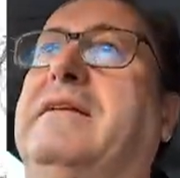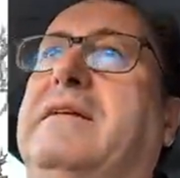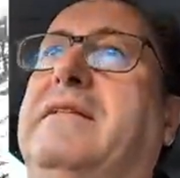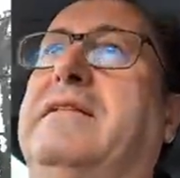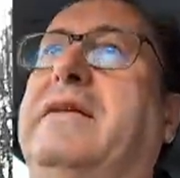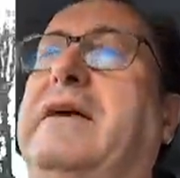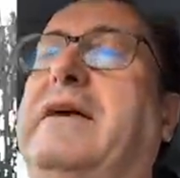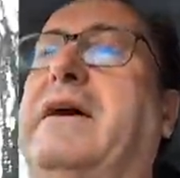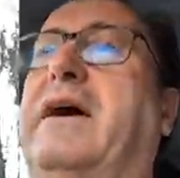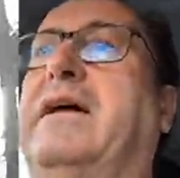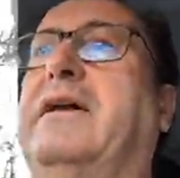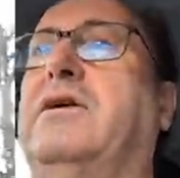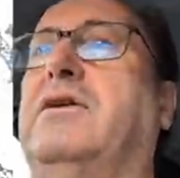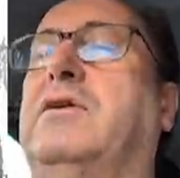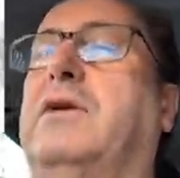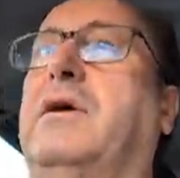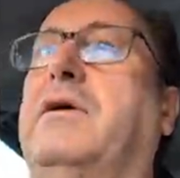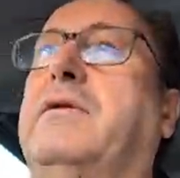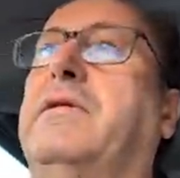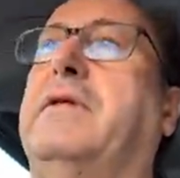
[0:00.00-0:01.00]
They're going
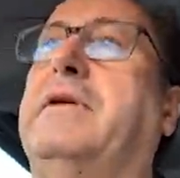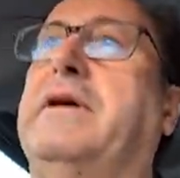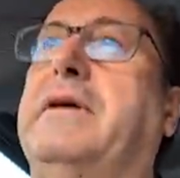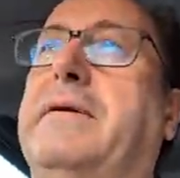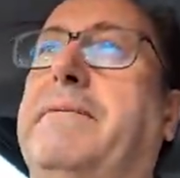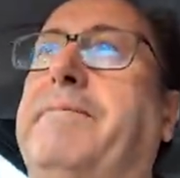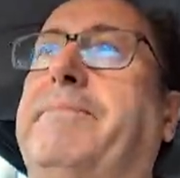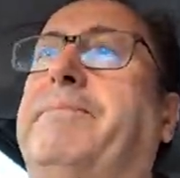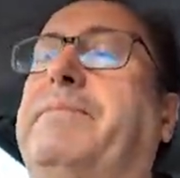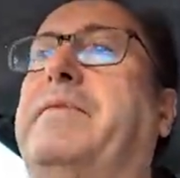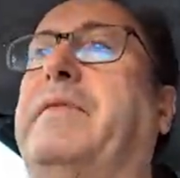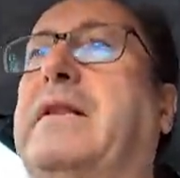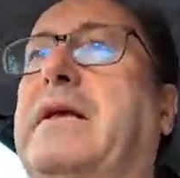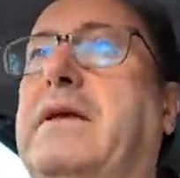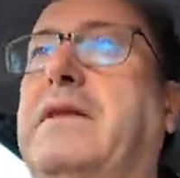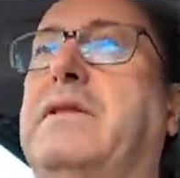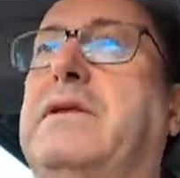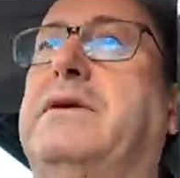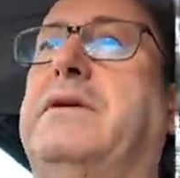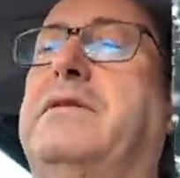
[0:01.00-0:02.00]
on.
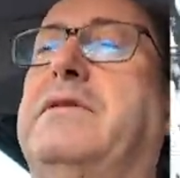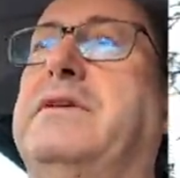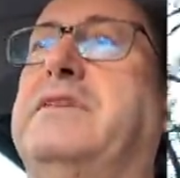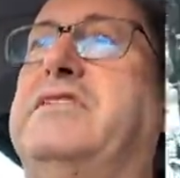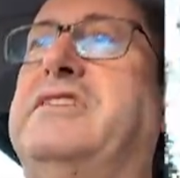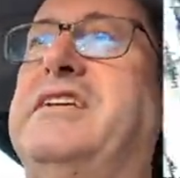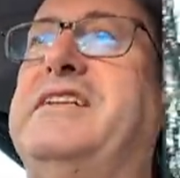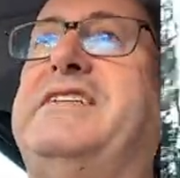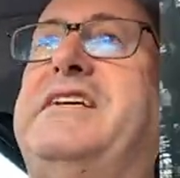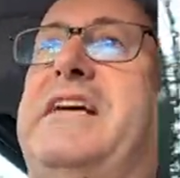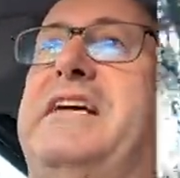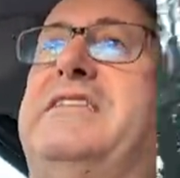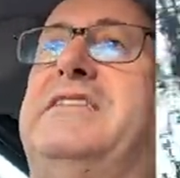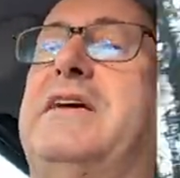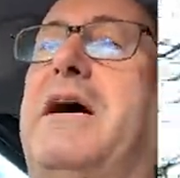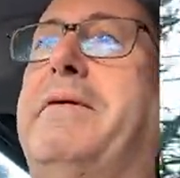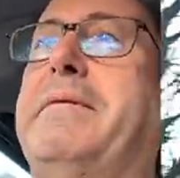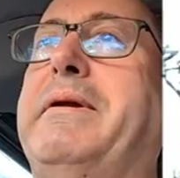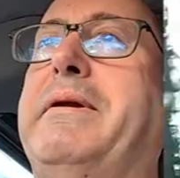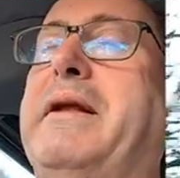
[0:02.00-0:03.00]
The, the cities,
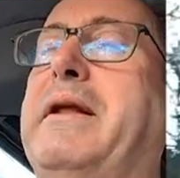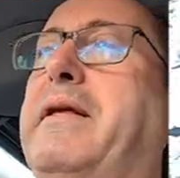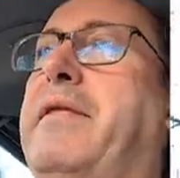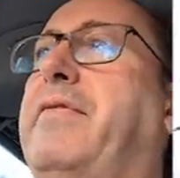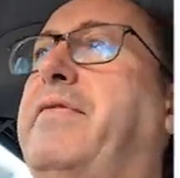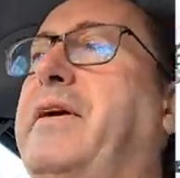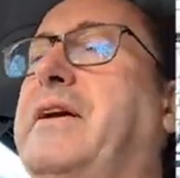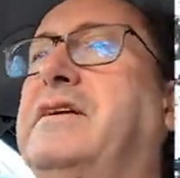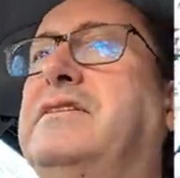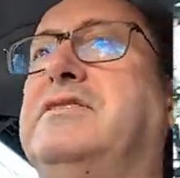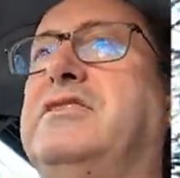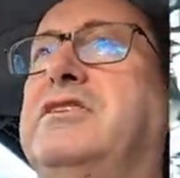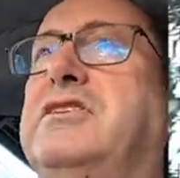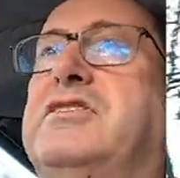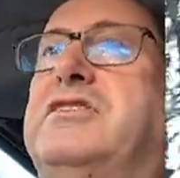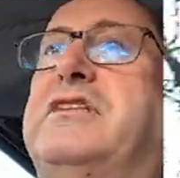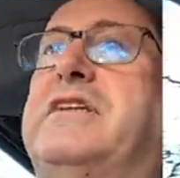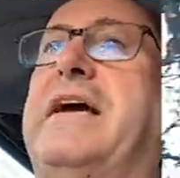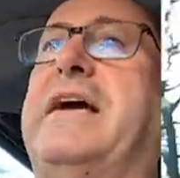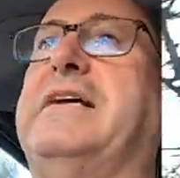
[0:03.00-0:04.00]
I mean, things are
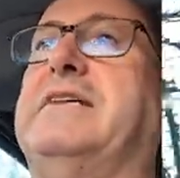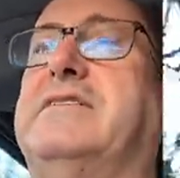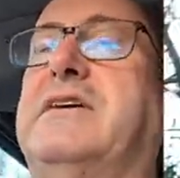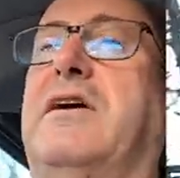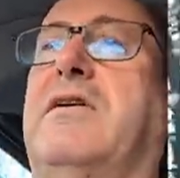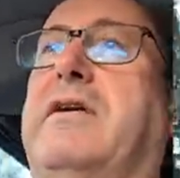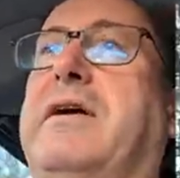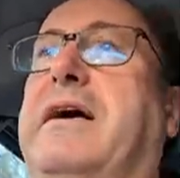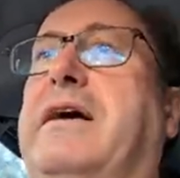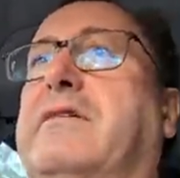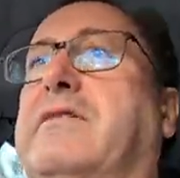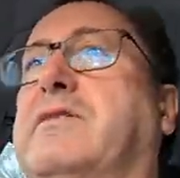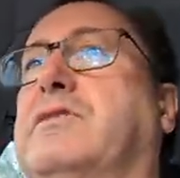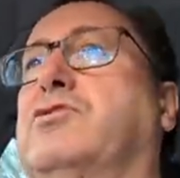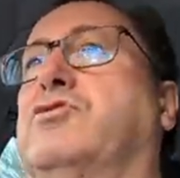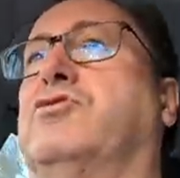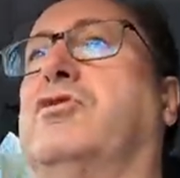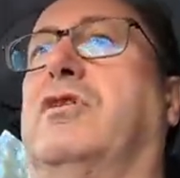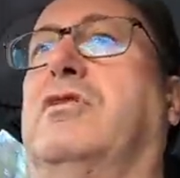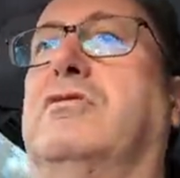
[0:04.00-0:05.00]
just getting totally out of
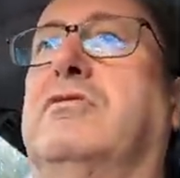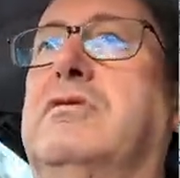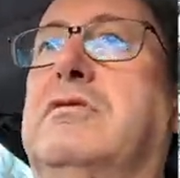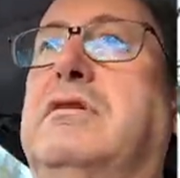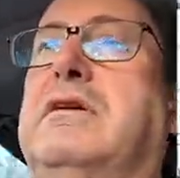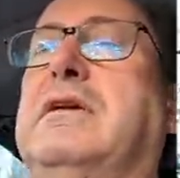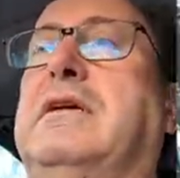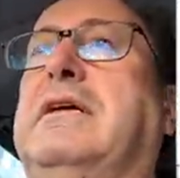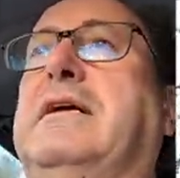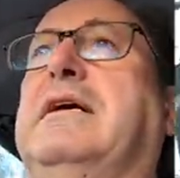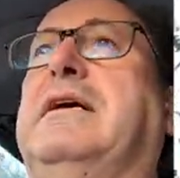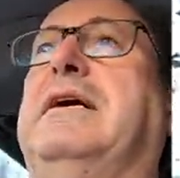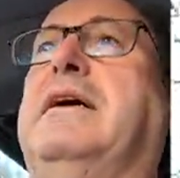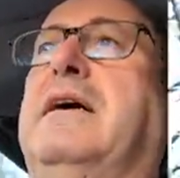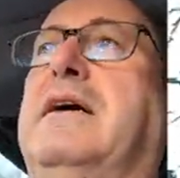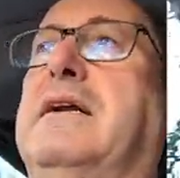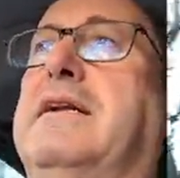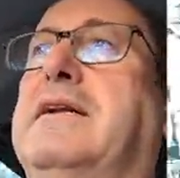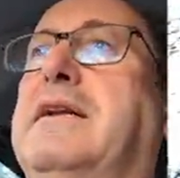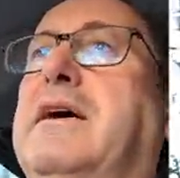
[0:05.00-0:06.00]
control.
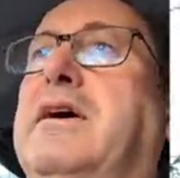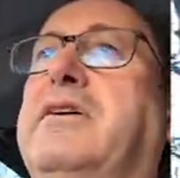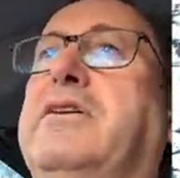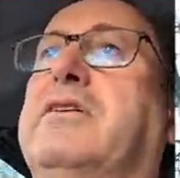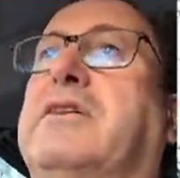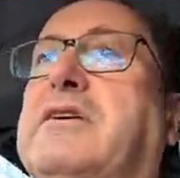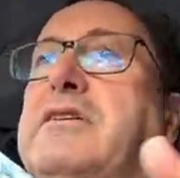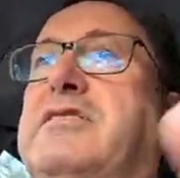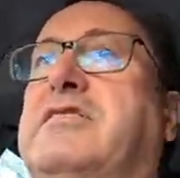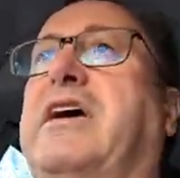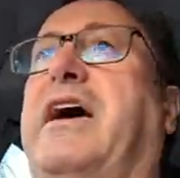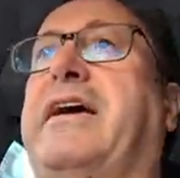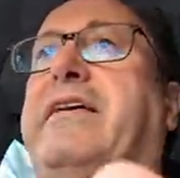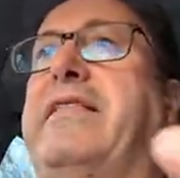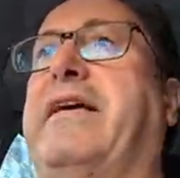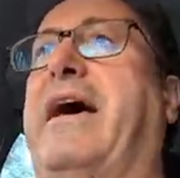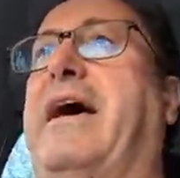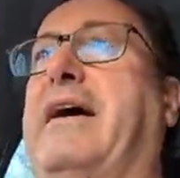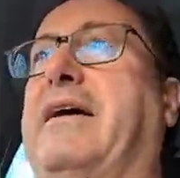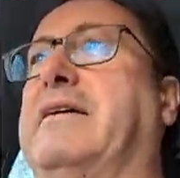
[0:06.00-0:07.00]
And I know you can say
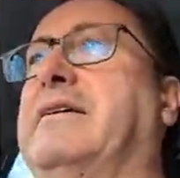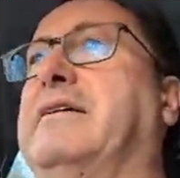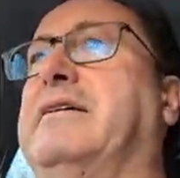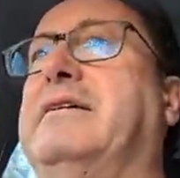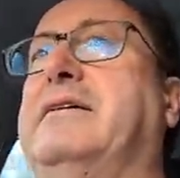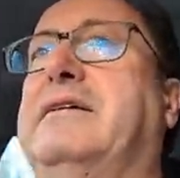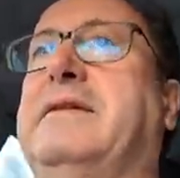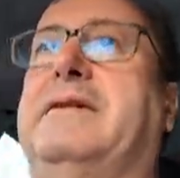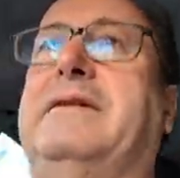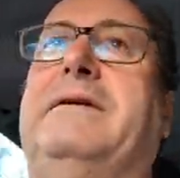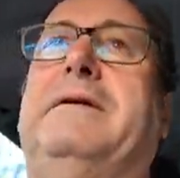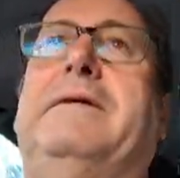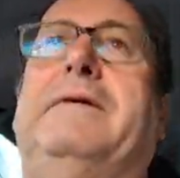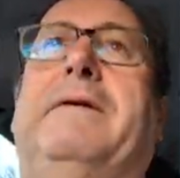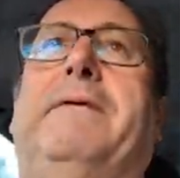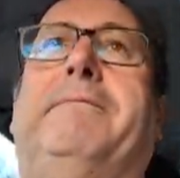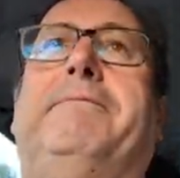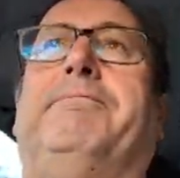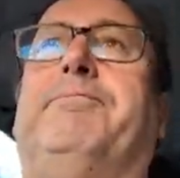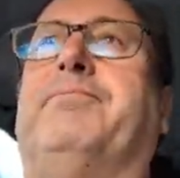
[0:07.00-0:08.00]
that,
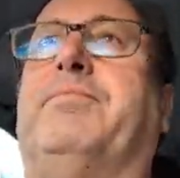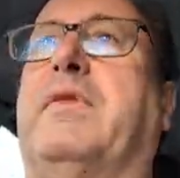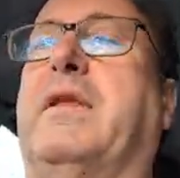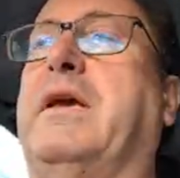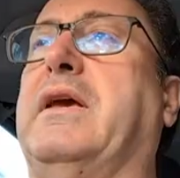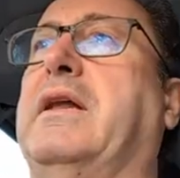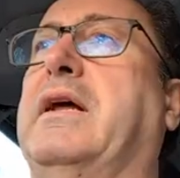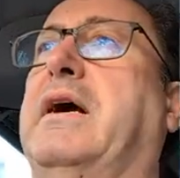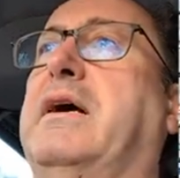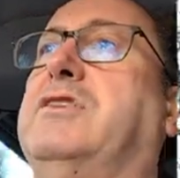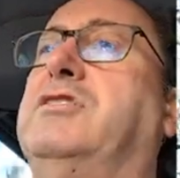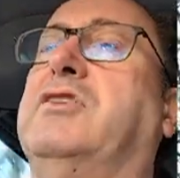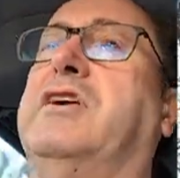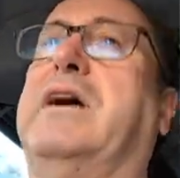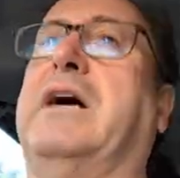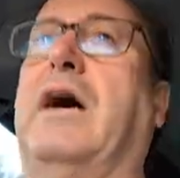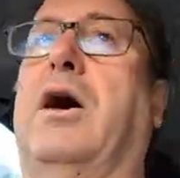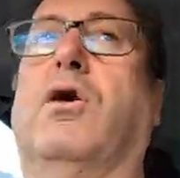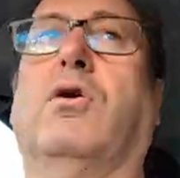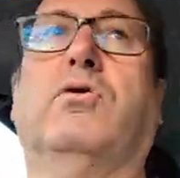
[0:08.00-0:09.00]
you know, as you
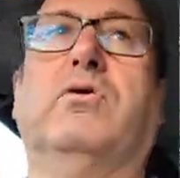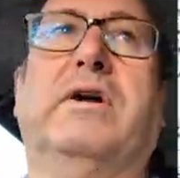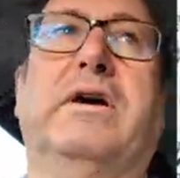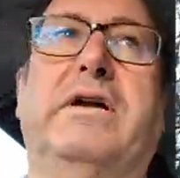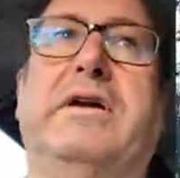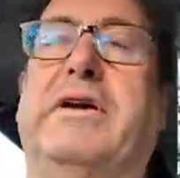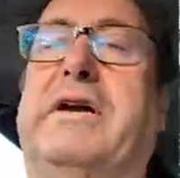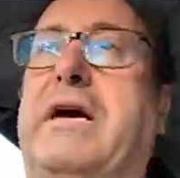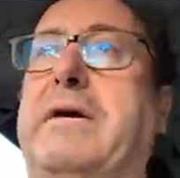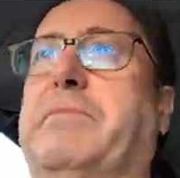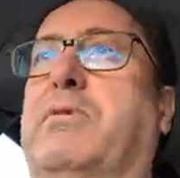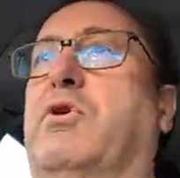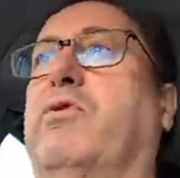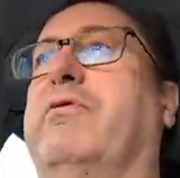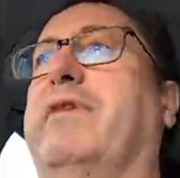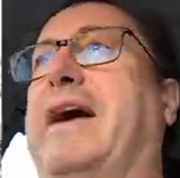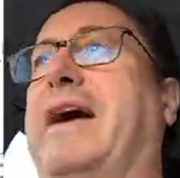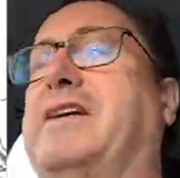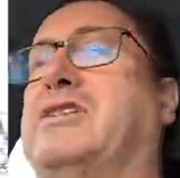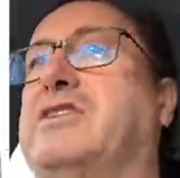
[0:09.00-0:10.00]
get older, you get more
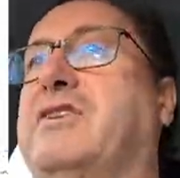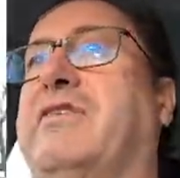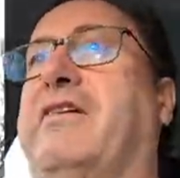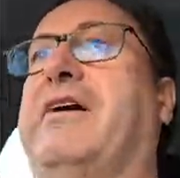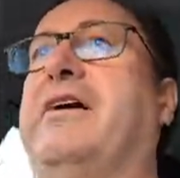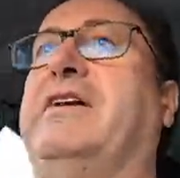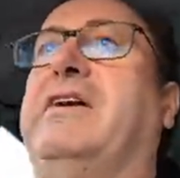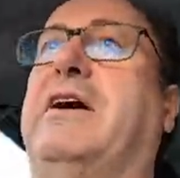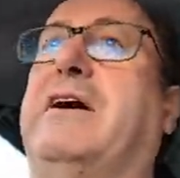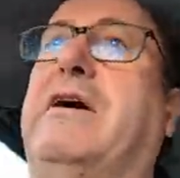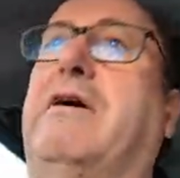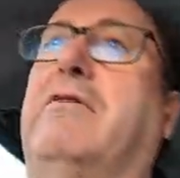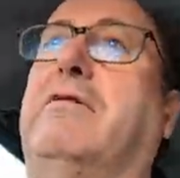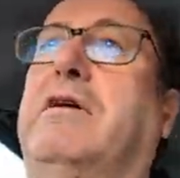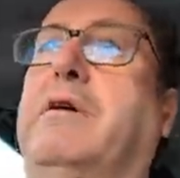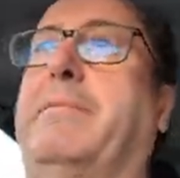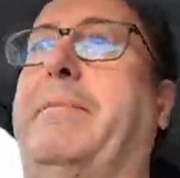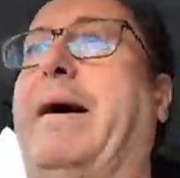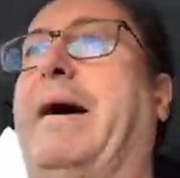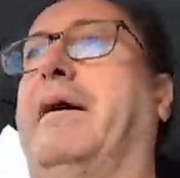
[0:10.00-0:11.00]
reactionary and you're
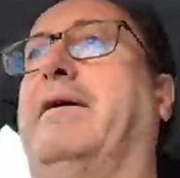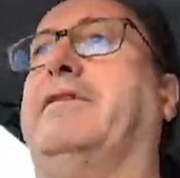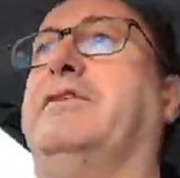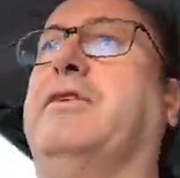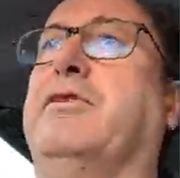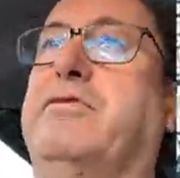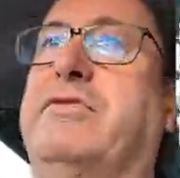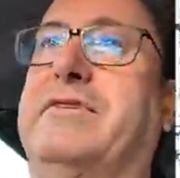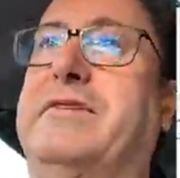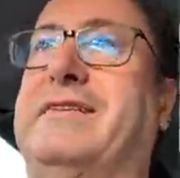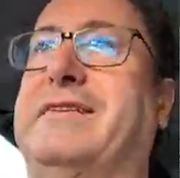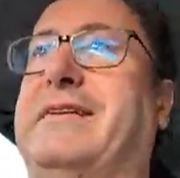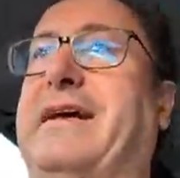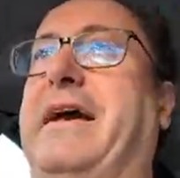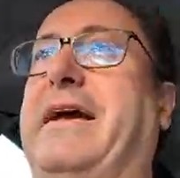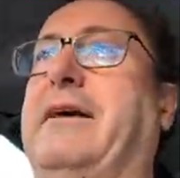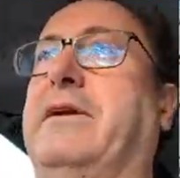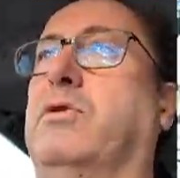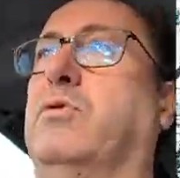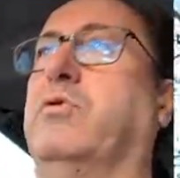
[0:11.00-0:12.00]
going about youth of
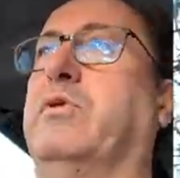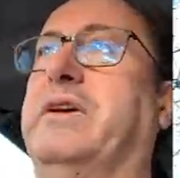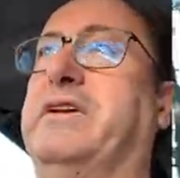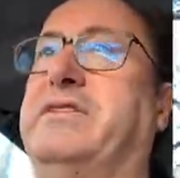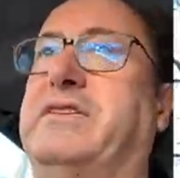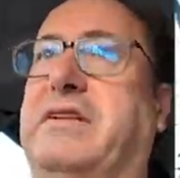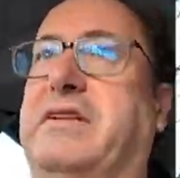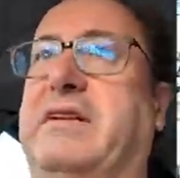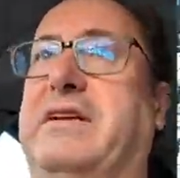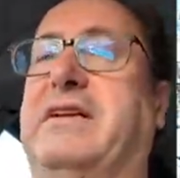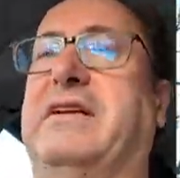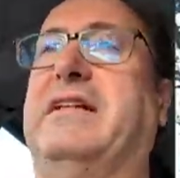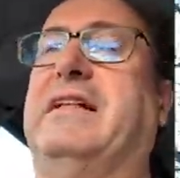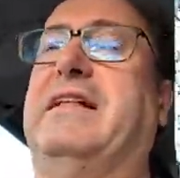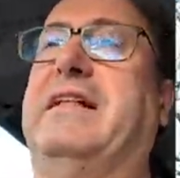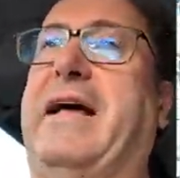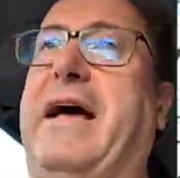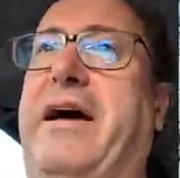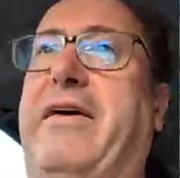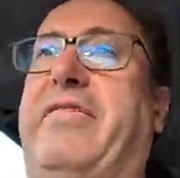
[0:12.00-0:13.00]
today and all this and
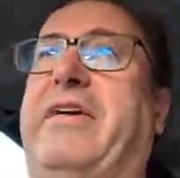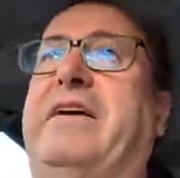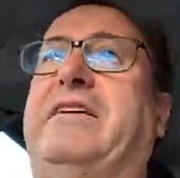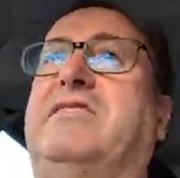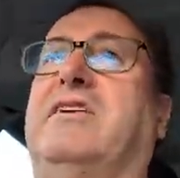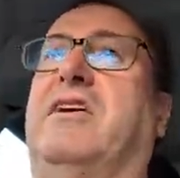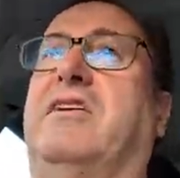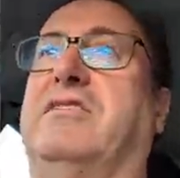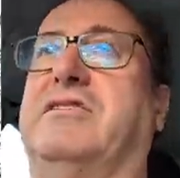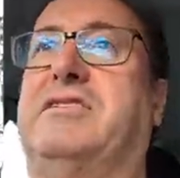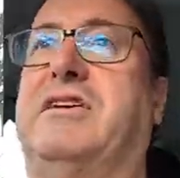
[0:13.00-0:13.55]
how things aren't the